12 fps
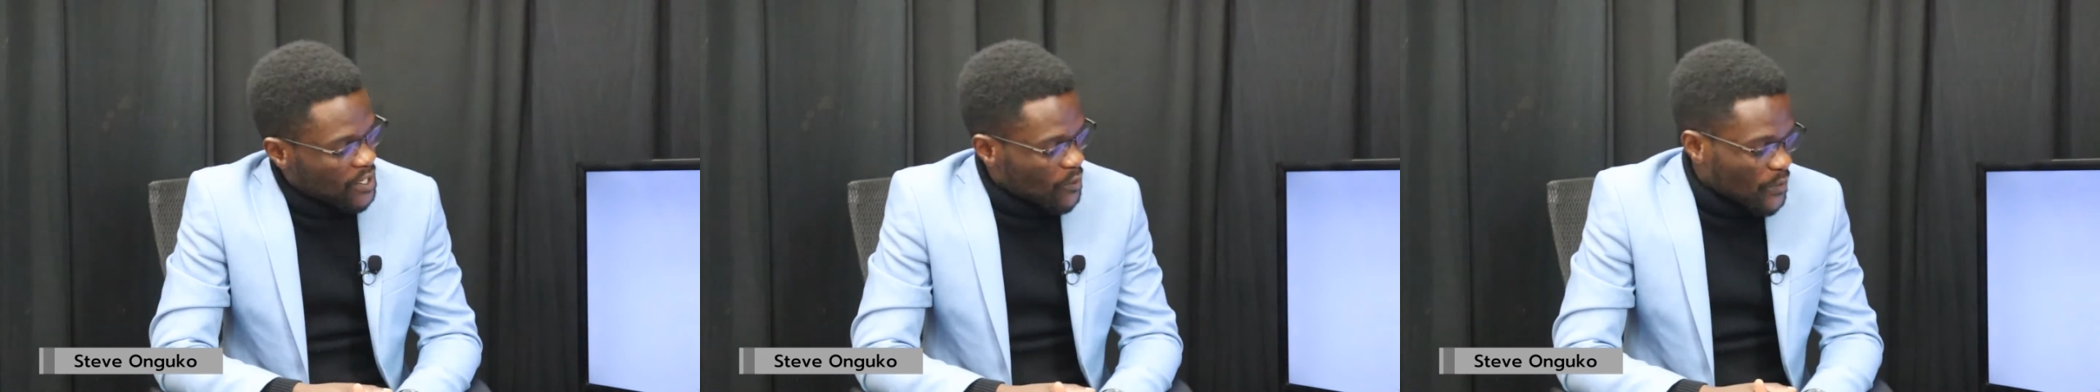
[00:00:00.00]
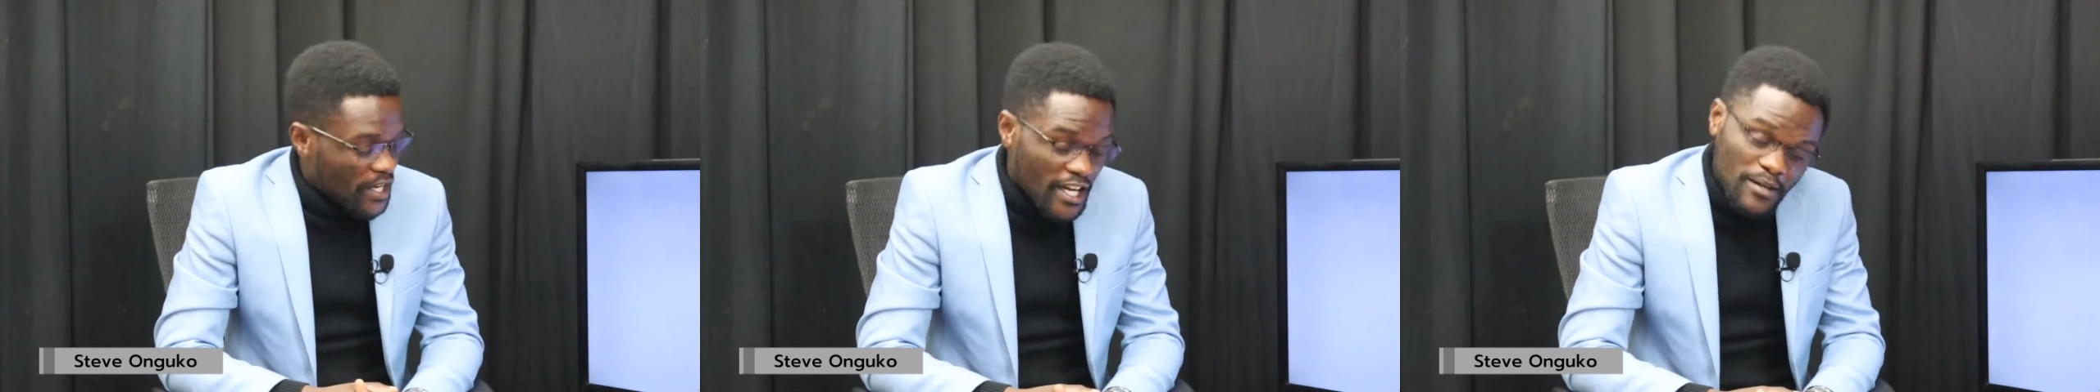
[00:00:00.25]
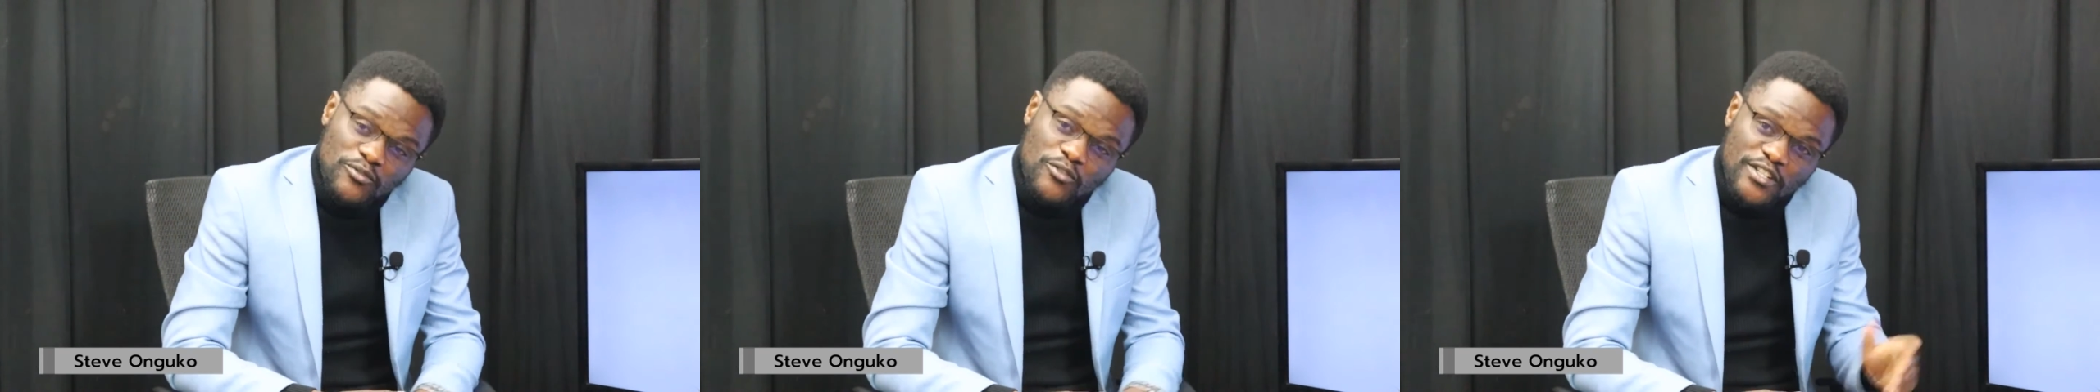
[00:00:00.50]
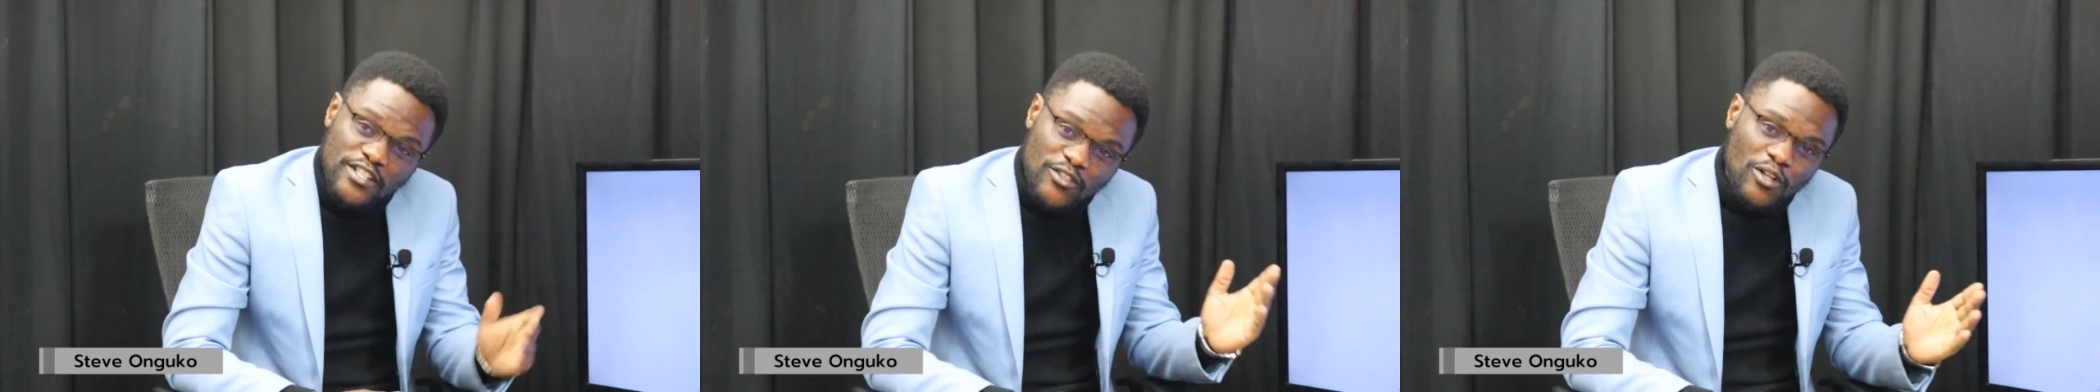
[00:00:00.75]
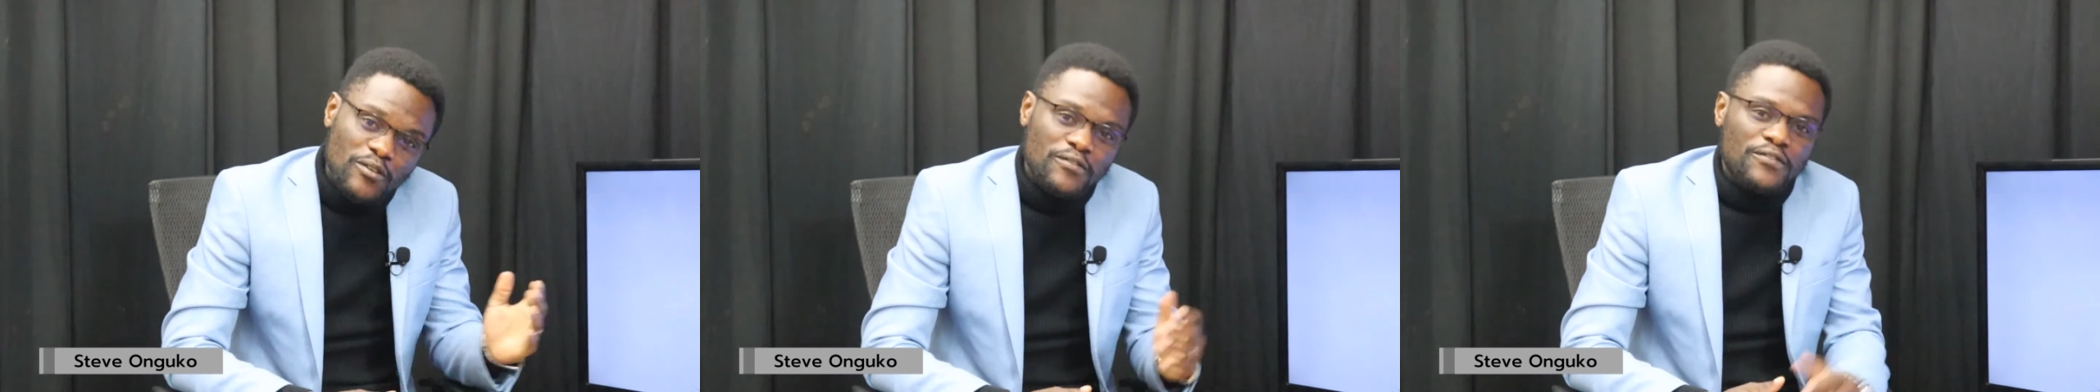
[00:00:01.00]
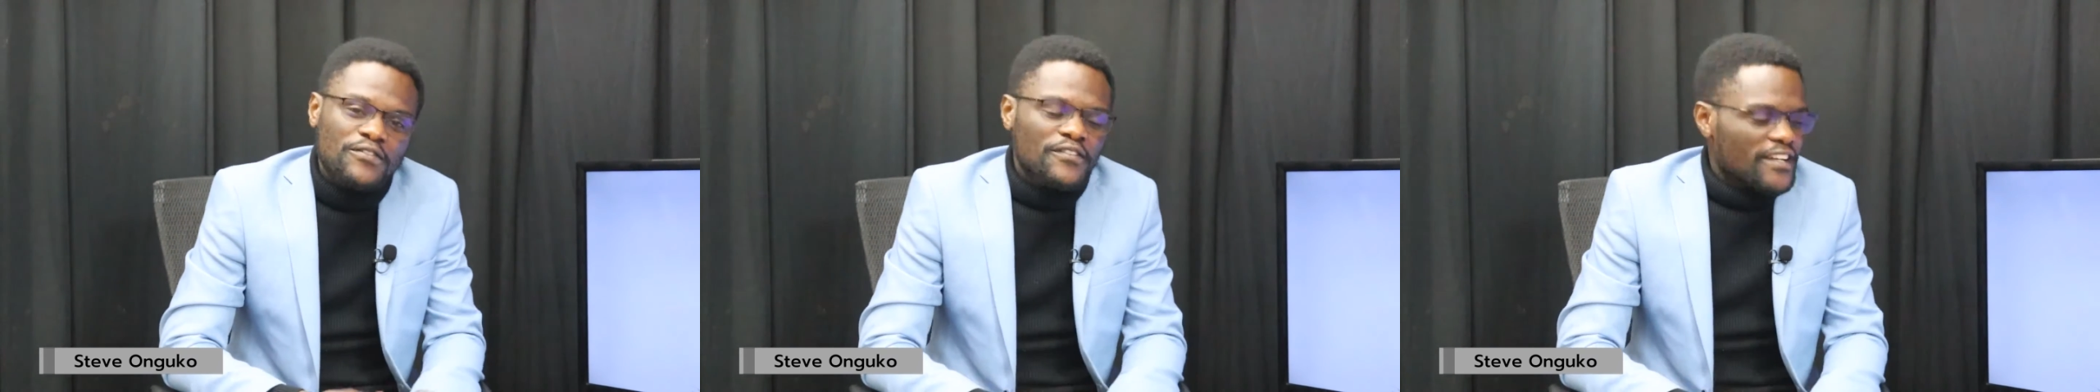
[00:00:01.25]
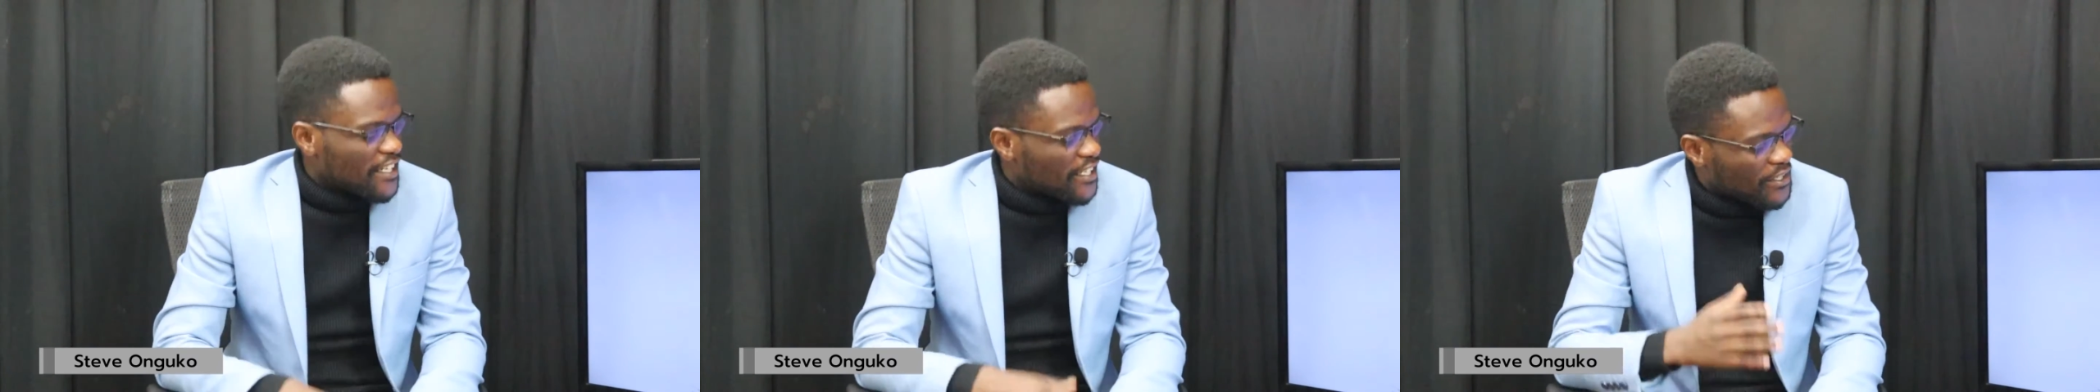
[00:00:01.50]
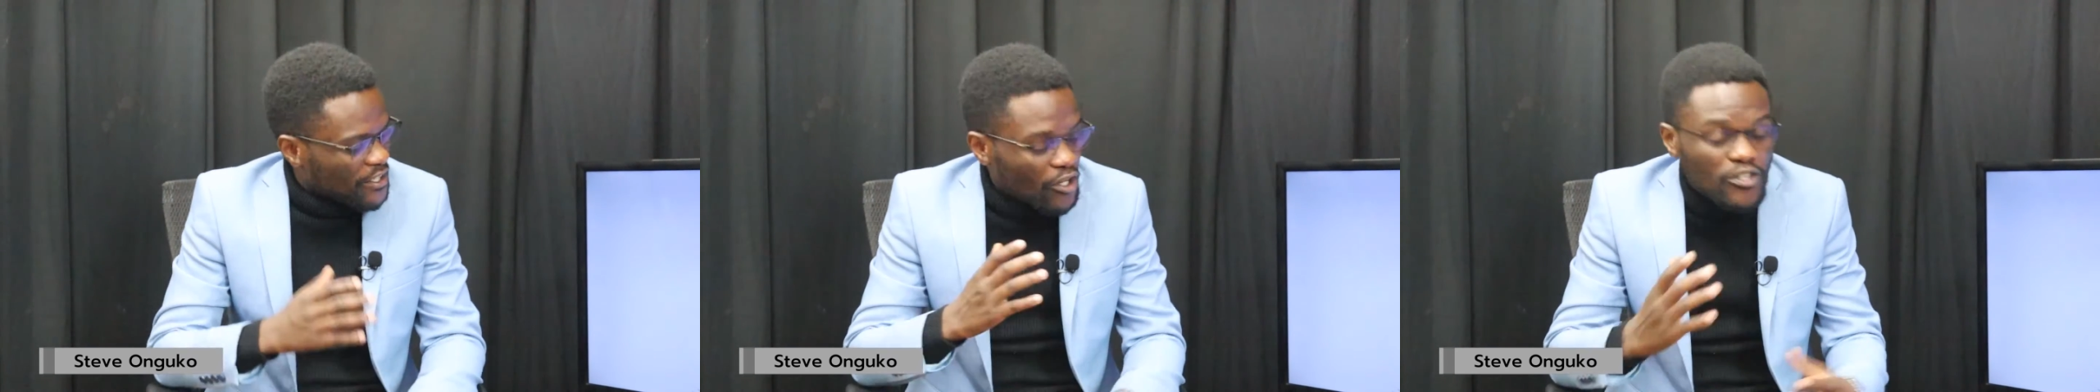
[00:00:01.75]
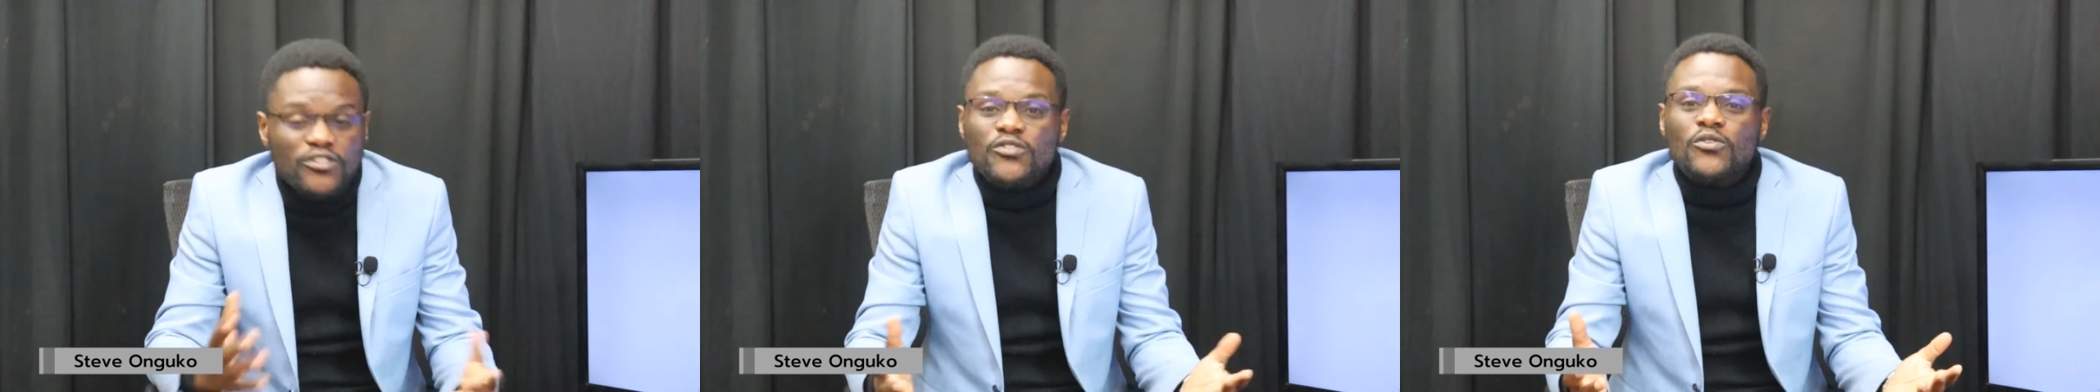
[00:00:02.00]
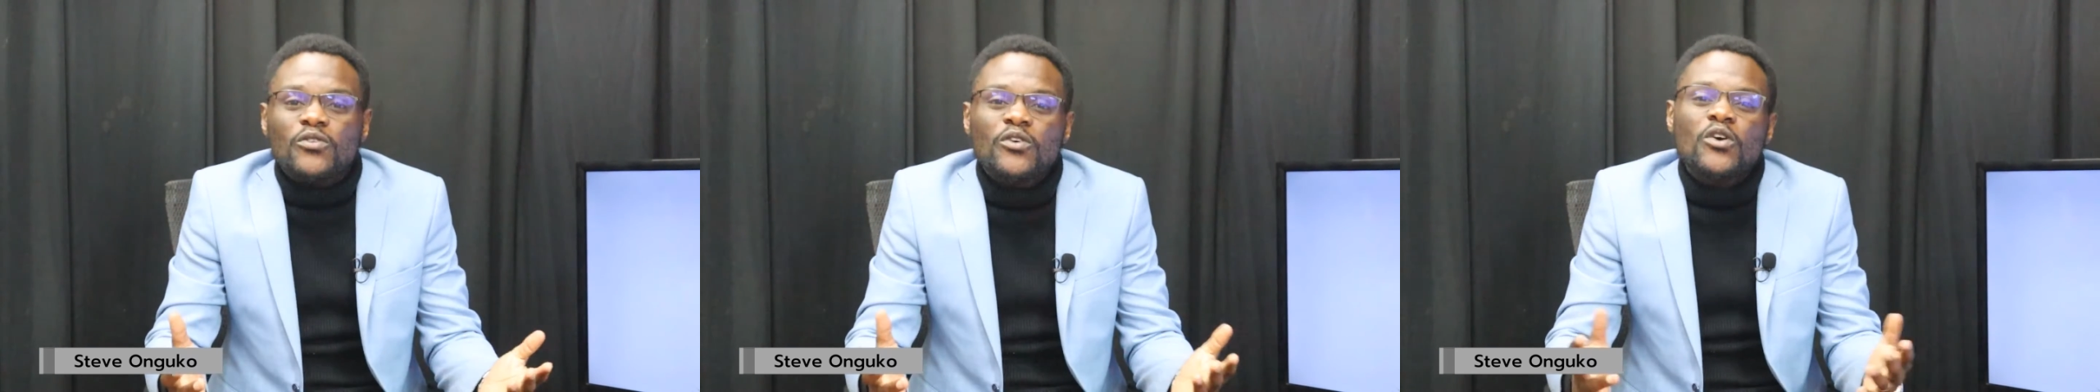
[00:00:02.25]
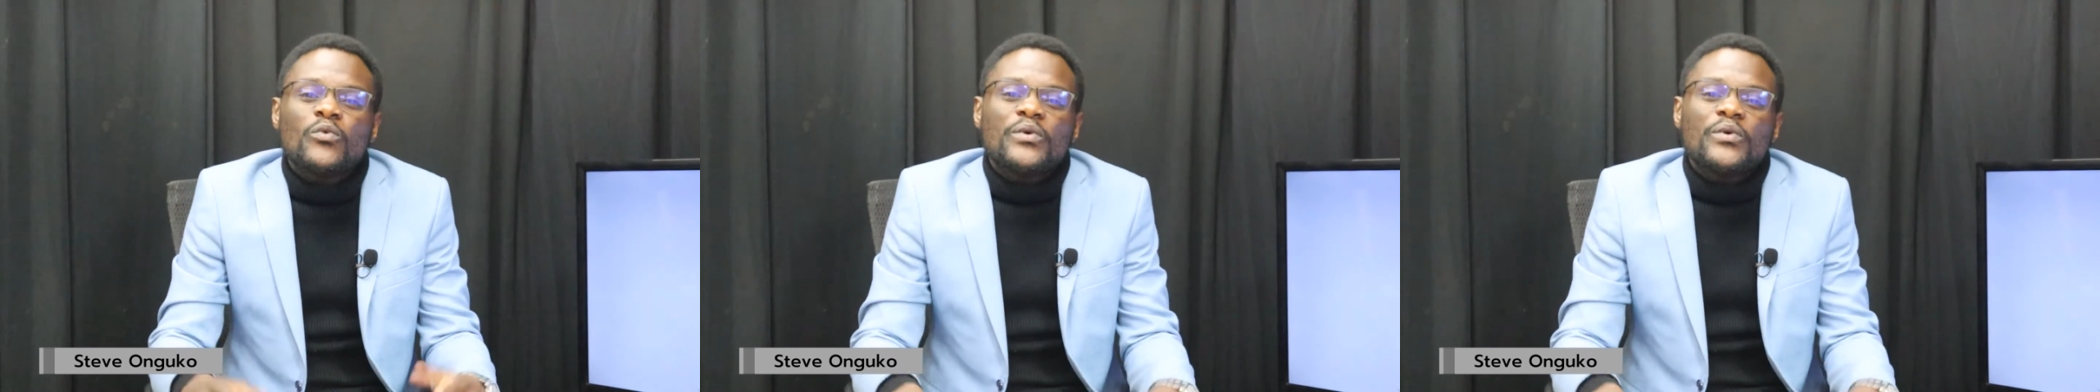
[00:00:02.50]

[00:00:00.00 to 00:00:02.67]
we come to resolve, and also